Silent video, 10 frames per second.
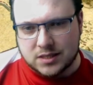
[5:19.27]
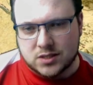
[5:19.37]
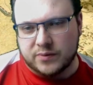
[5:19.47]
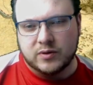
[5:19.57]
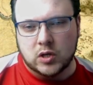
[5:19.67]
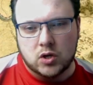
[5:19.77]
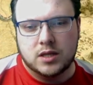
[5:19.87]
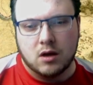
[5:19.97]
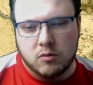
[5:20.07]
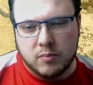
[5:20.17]
So if you look at the
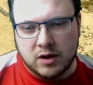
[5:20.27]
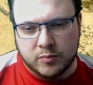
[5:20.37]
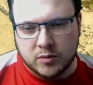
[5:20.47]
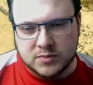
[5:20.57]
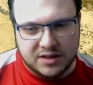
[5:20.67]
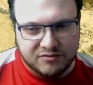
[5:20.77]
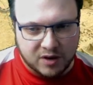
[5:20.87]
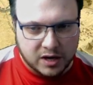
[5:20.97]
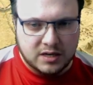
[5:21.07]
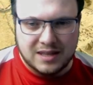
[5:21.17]
gunpowder bombs, they're
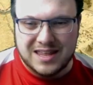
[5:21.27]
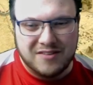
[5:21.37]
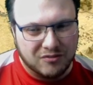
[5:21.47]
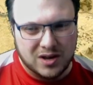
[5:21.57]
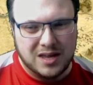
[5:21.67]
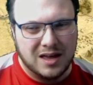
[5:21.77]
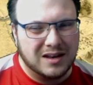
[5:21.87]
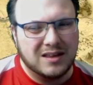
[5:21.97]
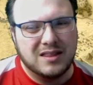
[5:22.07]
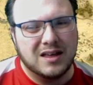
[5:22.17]
fine and they're free, and
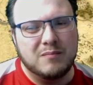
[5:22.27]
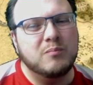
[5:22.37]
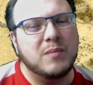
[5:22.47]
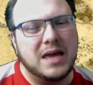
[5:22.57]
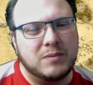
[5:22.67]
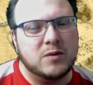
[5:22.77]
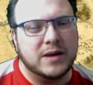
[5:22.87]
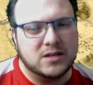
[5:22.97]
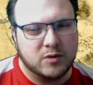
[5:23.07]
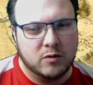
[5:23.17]
I maybe you end
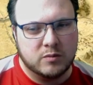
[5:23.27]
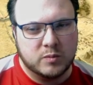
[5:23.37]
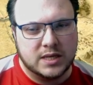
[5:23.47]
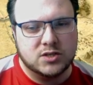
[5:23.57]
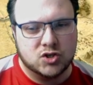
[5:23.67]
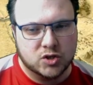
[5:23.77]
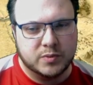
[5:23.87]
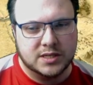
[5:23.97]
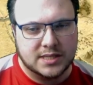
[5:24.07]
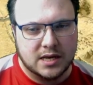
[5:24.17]
up going with these just
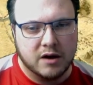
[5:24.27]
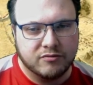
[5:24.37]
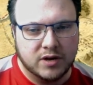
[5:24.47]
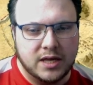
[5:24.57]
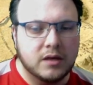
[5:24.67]
because they are free.